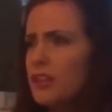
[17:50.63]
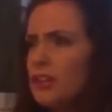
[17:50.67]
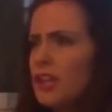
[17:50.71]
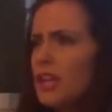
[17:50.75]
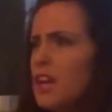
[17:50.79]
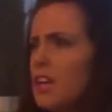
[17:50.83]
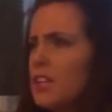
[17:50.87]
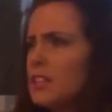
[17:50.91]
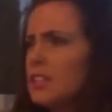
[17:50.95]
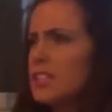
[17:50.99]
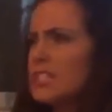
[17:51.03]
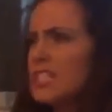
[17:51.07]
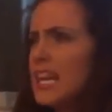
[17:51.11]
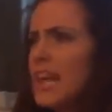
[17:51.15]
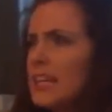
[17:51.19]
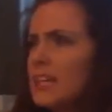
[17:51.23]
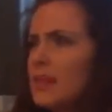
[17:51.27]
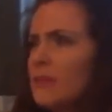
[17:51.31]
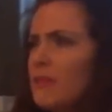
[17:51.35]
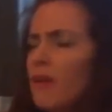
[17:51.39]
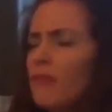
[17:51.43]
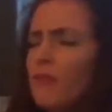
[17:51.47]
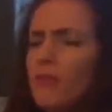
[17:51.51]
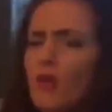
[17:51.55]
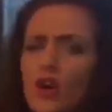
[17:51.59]
I don't understand
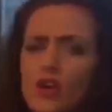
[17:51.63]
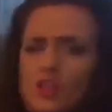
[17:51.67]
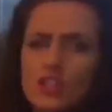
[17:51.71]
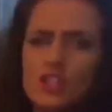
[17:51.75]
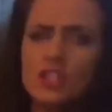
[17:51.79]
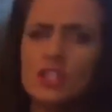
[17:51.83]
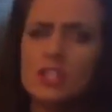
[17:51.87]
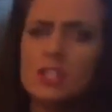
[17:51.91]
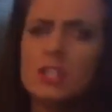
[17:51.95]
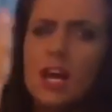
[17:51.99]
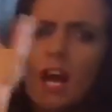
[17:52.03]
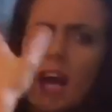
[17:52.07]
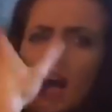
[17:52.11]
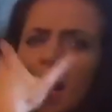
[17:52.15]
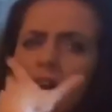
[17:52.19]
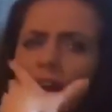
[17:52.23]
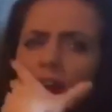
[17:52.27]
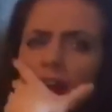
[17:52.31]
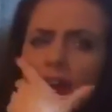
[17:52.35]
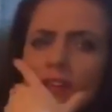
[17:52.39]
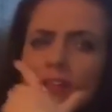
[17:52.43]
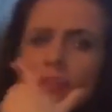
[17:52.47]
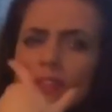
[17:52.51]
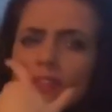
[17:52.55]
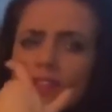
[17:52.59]
what I watched. God
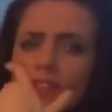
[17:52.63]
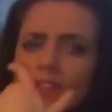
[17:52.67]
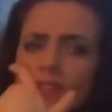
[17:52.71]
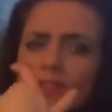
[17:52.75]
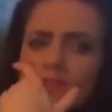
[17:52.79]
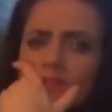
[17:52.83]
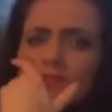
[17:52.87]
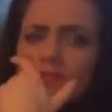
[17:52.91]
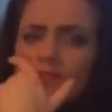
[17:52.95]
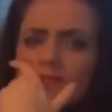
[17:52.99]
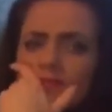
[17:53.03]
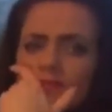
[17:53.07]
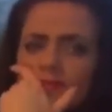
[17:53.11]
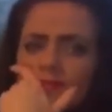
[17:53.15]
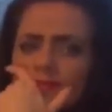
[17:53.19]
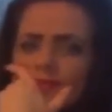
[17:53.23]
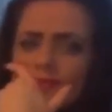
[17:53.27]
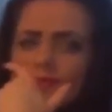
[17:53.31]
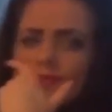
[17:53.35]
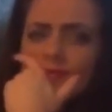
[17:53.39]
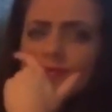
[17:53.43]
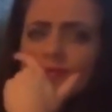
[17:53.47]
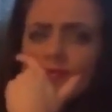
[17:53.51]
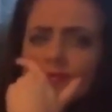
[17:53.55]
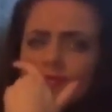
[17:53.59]
knows.
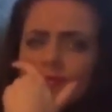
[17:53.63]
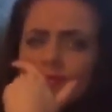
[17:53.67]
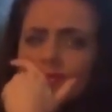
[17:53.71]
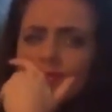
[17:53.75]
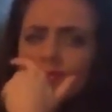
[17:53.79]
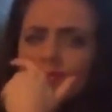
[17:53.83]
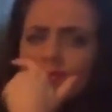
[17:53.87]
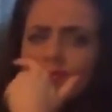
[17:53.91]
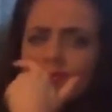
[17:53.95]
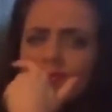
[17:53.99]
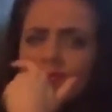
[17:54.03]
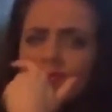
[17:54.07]
Because